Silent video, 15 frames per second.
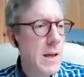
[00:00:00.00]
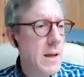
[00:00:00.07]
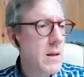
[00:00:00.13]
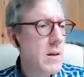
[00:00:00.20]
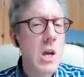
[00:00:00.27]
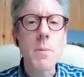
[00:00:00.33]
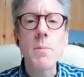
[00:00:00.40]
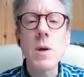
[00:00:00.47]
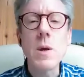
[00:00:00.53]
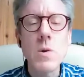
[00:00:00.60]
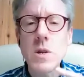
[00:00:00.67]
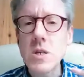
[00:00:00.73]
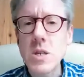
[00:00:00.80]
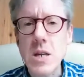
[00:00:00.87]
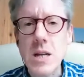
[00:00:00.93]

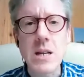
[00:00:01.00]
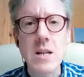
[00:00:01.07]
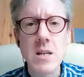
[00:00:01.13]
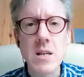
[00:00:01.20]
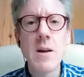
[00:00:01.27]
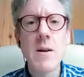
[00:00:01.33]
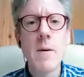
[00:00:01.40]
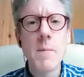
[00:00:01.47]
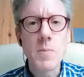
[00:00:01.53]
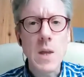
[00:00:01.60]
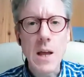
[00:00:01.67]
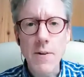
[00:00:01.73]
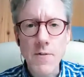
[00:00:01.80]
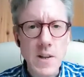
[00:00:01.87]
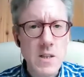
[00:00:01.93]
communities.
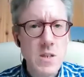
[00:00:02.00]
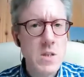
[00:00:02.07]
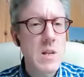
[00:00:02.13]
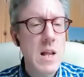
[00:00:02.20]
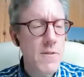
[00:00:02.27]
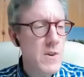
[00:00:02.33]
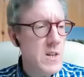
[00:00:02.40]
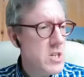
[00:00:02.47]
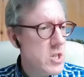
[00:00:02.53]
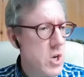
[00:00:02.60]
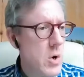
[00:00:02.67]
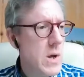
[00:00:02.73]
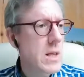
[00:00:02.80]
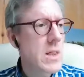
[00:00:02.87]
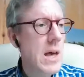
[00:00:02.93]
If it's
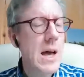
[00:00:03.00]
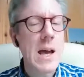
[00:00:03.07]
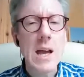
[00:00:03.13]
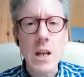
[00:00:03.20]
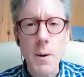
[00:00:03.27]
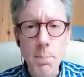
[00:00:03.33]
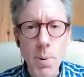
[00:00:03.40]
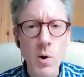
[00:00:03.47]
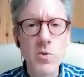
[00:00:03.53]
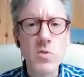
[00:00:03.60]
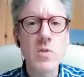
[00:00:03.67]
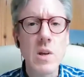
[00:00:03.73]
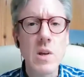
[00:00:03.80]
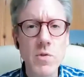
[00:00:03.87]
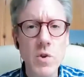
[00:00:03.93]
doing that in a
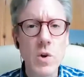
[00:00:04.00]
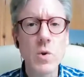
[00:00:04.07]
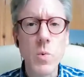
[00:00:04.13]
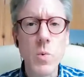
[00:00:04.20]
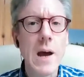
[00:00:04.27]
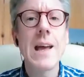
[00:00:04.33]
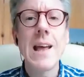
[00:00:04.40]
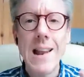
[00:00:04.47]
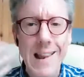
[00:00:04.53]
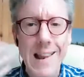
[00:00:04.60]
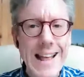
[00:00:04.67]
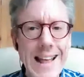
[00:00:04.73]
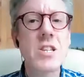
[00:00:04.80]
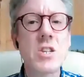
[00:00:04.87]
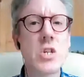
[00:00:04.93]
positive, good way,
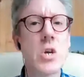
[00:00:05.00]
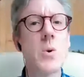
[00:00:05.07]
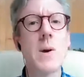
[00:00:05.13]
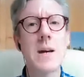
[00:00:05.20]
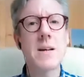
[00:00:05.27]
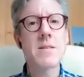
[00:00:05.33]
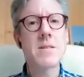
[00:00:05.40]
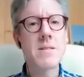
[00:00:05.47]
let's do it.